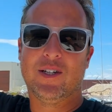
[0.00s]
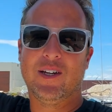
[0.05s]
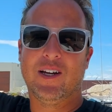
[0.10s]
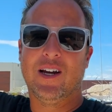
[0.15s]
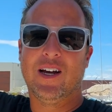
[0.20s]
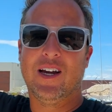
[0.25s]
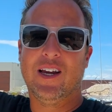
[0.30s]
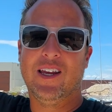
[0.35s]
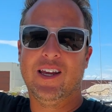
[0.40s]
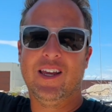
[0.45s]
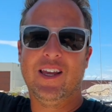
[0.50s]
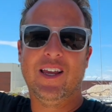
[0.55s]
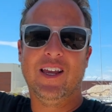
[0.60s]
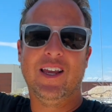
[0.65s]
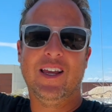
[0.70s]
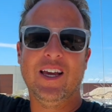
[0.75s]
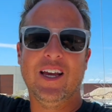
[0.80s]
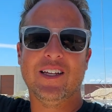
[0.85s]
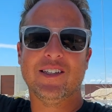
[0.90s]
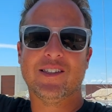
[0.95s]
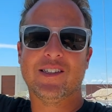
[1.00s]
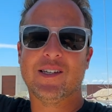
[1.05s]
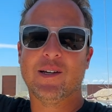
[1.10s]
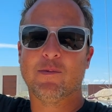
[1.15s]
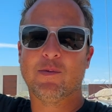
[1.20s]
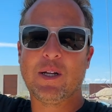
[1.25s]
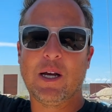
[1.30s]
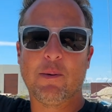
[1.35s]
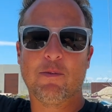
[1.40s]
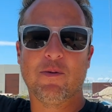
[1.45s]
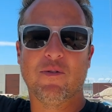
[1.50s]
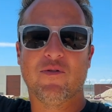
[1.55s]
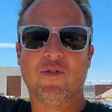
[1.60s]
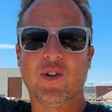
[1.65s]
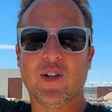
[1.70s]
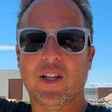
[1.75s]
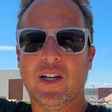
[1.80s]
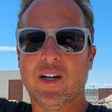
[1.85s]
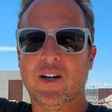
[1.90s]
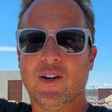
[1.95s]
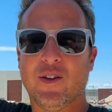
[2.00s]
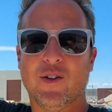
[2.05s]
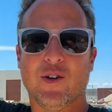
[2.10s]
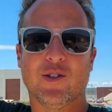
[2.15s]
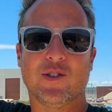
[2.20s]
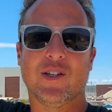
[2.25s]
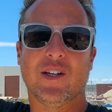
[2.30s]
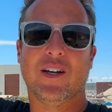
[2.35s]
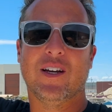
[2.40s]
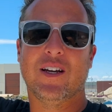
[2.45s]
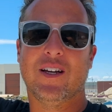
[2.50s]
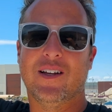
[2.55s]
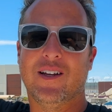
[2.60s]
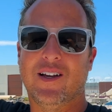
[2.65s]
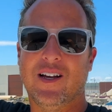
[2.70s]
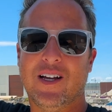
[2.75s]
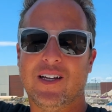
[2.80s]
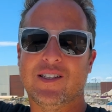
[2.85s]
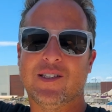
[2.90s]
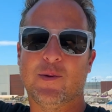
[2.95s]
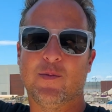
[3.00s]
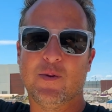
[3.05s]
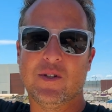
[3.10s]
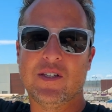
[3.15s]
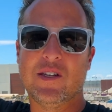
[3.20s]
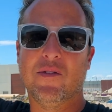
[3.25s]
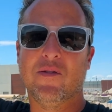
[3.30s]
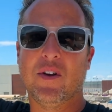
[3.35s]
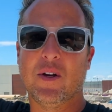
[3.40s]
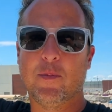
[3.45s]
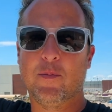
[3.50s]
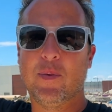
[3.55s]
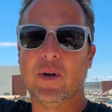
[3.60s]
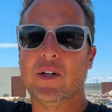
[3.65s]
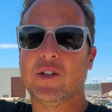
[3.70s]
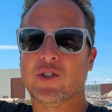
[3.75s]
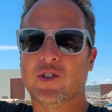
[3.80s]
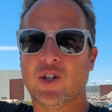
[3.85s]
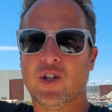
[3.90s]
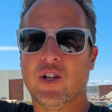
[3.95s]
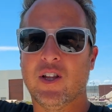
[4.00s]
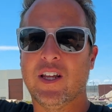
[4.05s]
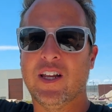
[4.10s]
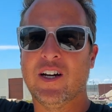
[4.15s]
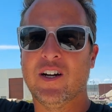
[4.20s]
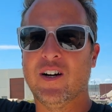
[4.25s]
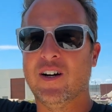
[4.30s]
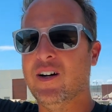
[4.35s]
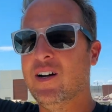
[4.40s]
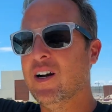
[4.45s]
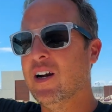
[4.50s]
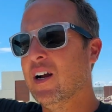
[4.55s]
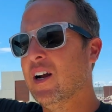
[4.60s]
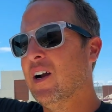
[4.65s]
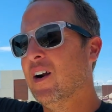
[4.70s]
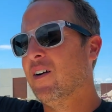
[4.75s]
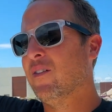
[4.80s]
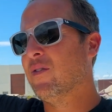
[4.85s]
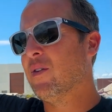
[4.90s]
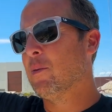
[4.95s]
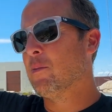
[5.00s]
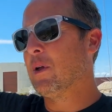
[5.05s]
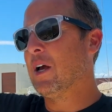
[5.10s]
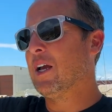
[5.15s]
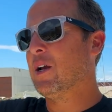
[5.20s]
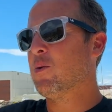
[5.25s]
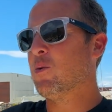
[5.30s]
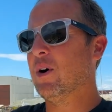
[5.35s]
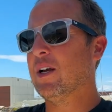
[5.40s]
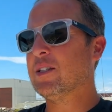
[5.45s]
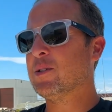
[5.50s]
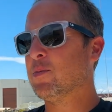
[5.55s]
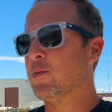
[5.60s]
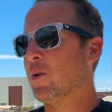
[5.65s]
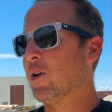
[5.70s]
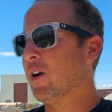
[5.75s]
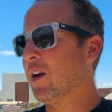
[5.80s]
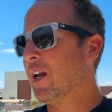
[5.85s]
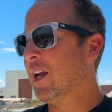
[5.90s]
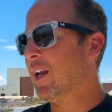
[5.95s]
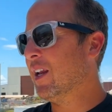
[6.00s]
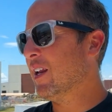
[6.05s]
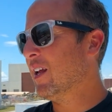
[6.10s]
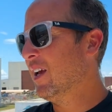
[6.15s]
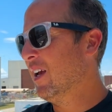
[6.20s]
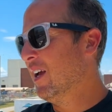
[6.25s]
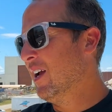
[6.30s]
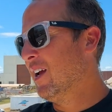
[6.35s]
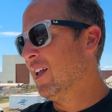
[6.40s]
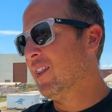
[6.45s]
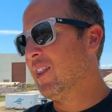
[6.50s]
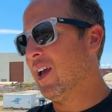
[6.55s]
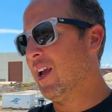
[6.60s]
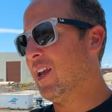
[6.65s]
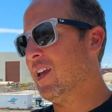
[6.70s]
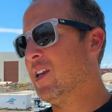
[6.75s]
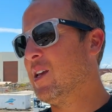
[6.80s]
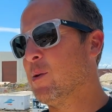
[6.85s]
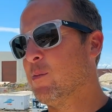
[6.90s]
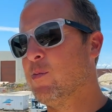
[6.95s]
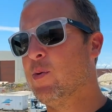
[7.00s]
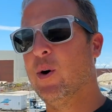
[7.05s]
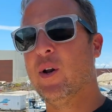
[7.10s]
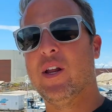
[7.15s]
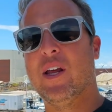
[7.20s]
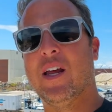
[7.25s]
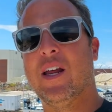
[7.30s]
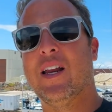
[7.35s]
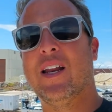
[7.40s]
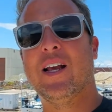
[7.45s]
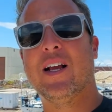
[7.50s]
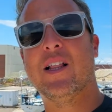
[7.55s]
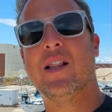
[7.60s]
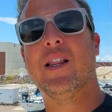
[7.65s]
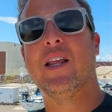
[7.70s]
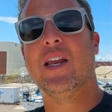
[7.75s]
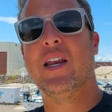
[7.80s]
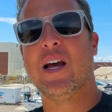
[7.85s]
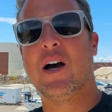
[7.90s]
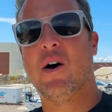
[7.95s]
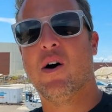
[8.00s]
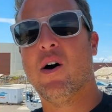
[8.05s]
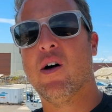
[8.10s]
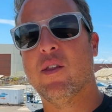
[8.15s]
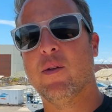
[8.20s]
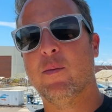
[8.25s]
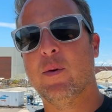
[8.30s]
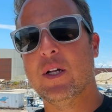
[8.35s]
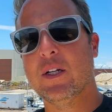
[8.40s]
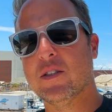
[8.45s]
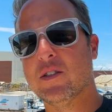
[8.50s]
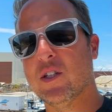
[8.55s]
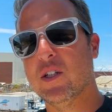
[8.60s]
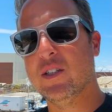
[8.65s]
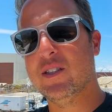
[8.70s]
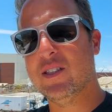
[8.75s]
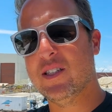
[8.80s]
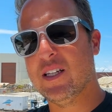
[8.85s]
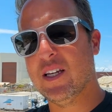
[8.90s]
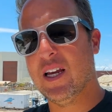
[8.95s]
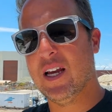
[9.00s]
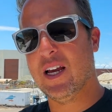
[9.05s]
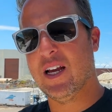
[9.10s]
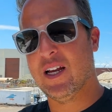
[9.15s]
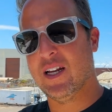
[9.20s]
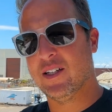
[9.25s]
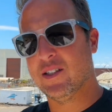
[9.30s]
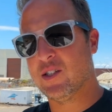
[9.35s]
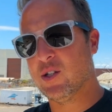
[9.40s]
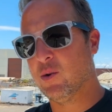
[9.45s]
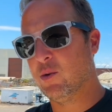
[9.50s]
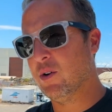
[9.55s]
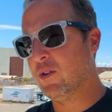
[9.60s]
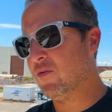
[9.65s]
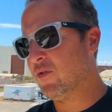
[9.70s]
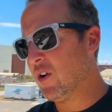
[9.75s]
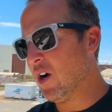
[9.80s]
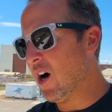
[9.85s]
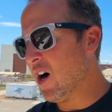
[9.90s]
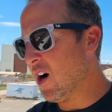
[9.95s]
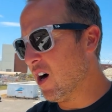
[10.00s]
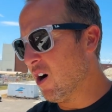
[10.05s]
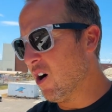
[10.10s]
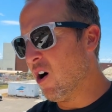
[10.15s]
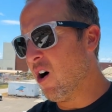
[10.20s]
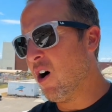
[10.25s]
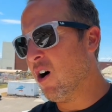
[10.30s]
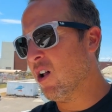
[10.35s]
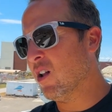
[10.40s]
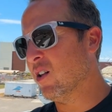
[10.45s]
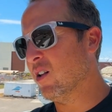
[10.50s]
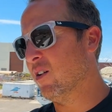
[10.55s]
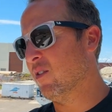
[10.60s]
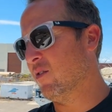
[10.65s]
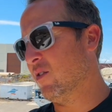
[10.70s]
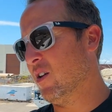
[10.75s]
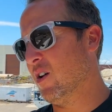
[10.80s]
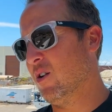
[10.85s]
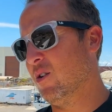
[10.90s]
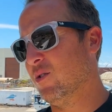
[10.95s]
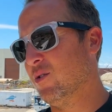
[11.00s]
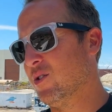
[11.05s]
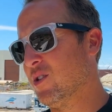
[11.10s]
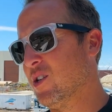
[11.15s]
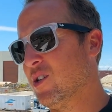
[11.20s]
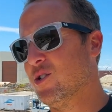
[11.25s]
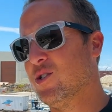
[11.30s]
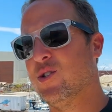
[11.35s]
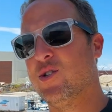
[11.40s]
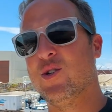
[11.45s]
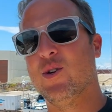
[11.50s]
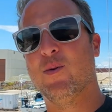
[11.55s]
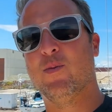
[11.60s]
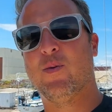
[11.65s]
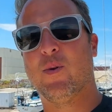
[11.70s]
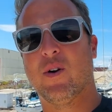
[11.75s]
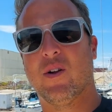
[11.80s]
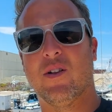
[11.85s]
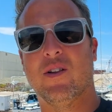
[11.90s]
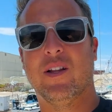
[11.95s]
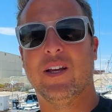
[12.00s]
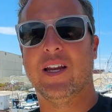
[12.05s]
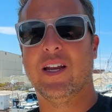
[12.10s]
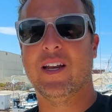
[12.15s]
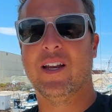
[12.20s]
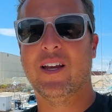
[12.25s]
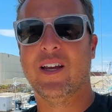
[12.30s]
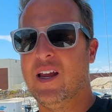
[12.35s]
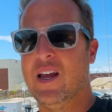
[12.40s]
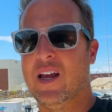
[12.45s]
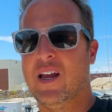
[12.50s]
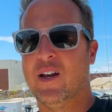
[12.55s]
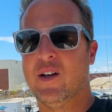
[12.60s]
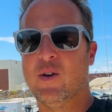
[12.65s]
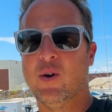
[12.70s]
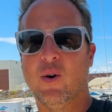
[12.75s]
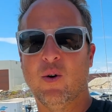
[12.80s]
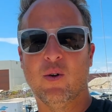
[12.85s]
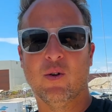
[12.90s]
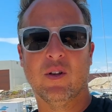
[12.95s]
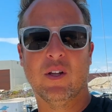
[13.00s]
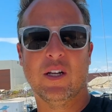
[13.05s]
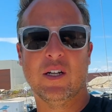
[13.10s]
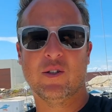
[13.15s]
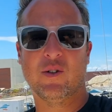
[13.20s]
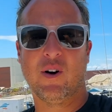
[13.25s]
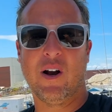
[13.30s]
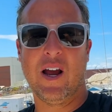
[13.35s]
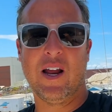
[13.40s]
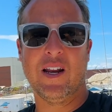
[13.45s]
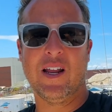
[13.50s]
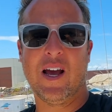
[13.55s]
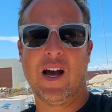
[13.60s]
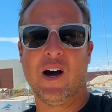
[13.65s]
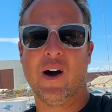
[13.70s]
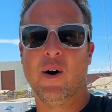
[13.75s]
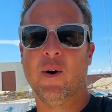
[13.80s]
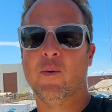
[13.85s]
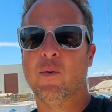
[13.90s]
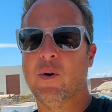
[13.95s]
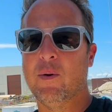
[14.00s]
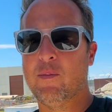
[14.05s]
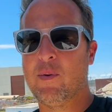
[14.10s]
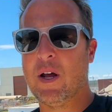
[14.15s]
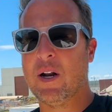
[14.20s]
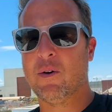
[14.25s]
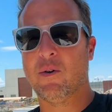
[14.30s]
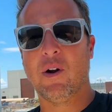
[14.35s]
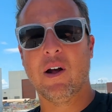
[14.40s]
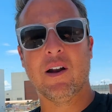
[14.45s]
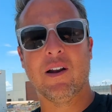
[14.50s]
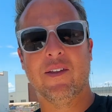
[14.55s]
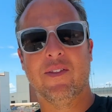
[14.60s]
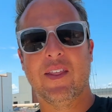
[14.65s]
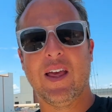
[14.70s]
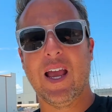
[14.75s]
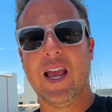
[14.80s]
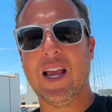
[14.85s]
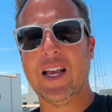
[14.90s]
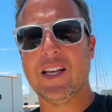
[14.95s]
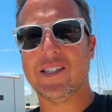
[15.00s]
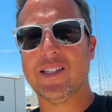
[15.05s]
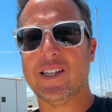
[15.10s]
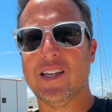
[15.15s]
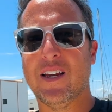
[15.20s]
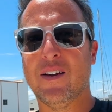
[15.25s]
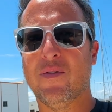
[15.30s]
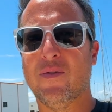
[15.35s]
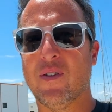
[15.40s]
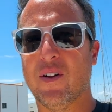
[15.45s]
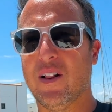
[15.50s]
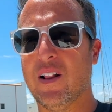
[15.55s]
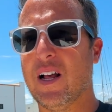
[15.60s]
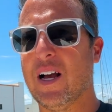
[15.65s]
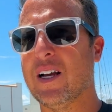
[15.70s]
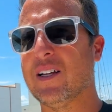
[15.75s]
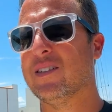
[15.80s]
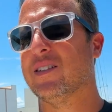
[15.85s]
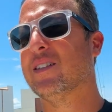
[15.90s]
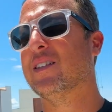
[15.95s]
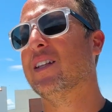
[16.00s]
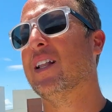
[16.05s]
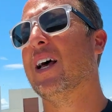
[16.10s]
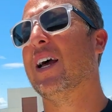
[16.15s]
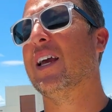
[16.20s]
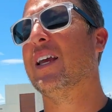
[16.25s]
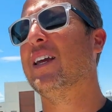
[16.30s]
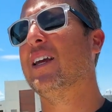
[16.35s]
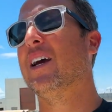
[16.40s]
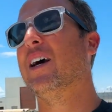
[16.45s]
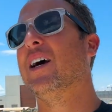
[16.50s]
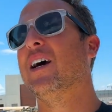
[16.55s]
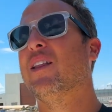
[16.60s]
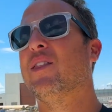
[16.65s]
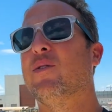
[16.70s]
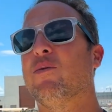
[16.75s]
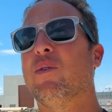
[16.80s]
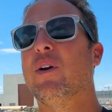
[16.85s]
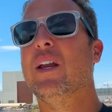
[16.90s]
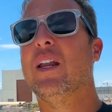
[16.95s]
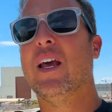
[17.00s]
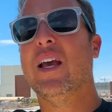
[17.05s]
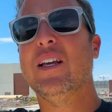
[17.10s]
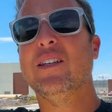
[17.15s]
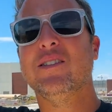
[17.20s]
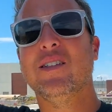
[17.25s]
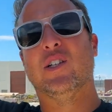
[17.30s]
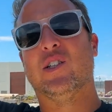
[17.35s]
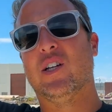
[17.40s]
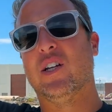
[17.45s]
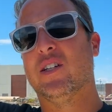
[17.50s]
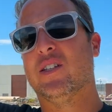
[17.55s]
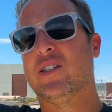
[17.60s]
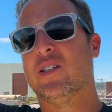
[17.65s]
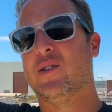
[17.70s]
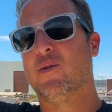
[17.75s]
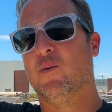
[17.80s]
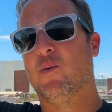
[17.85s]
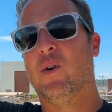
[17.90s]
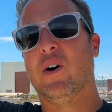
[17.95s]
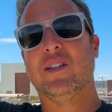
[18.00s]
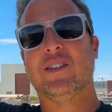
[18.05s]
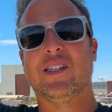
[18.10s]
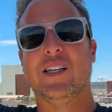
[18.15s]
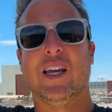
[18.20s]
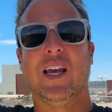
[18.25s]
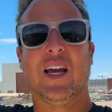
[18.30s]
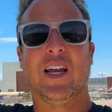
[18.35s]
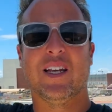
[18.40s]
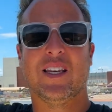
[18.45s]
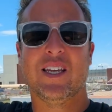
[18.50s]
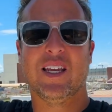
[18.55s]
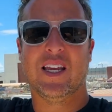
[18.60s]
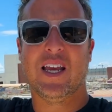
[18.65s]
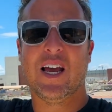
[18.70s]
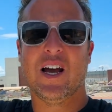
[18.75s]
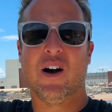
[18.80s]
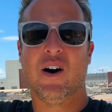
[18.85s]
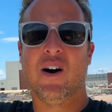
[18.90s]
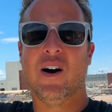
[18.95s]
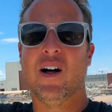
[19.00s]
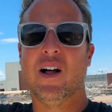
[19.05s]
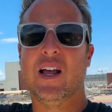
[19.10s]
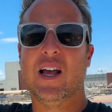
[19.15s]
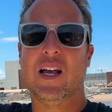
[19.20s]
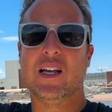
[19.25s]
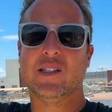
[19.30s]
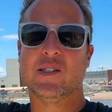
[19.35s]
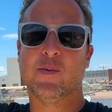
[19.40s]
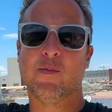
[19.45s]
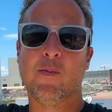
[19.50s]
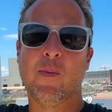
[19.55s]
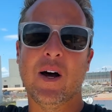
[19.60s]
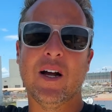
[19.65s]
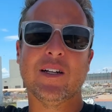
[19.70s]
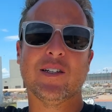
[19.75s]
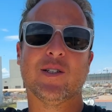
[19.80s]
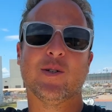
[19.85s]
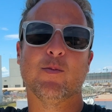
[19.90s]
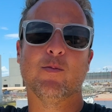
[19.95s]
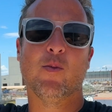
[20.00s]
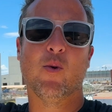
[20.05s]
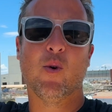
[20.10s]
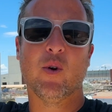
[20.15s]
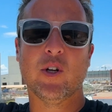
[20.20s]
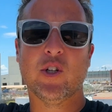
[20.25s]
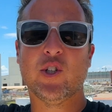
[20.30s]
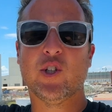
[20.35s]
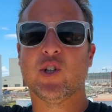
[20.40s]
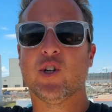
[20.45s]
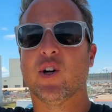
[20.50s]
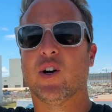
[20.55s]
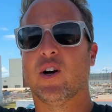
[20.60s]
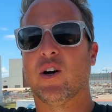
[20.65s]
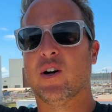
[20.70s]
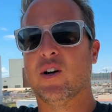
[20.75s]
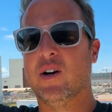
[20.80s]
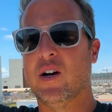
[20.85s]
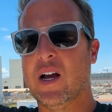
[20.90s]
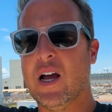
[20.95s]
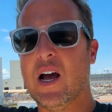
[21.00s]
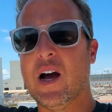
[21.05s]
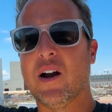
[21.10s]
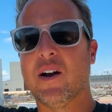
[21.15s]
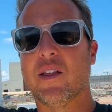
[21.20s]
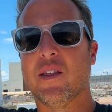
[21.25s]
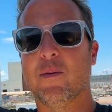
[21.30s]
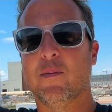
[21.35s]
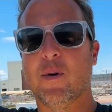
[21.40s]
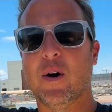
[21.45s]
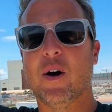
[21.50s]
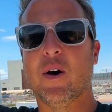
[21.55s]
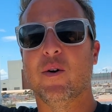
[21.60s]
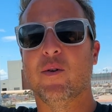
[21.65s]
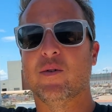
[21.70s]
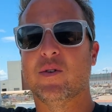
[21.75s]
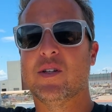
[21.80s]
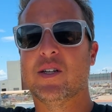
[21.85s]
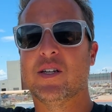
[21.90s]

I get some type of cleaner. There's a specific bilge cleaner from like West Marine that you can put in and clean out all the bilges, and so we've got all of those super clean and totally dried out, and we've been running the AC for the last 3 days, just once again to get as much moisture out of the boat